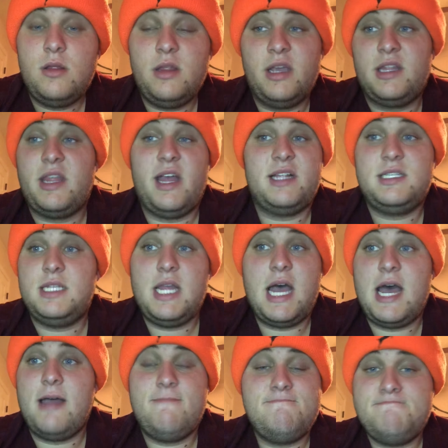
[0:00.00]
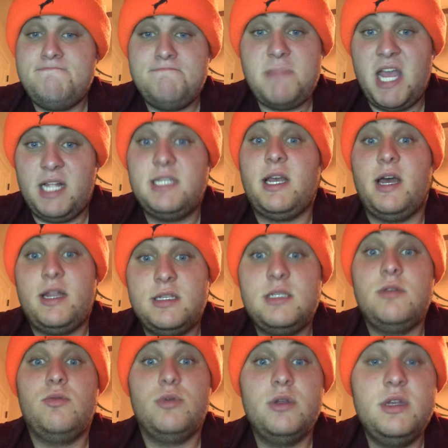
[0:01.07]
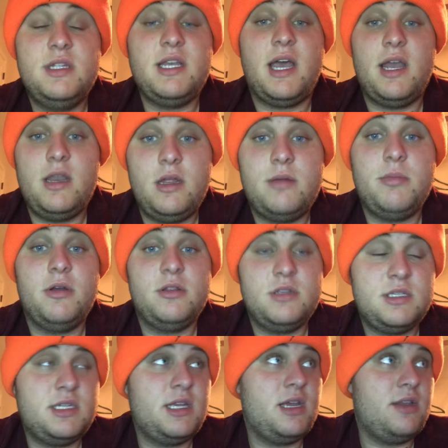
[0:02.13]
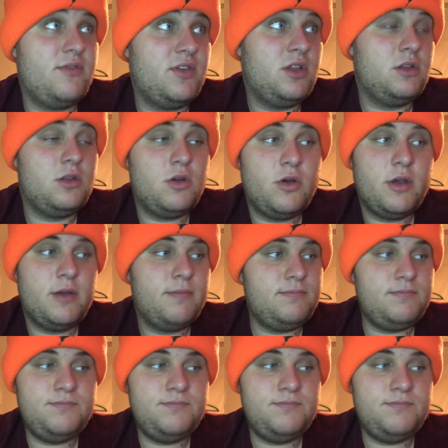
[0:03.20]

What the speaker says: Like that's honestly really tiny compared to the state of Illinois.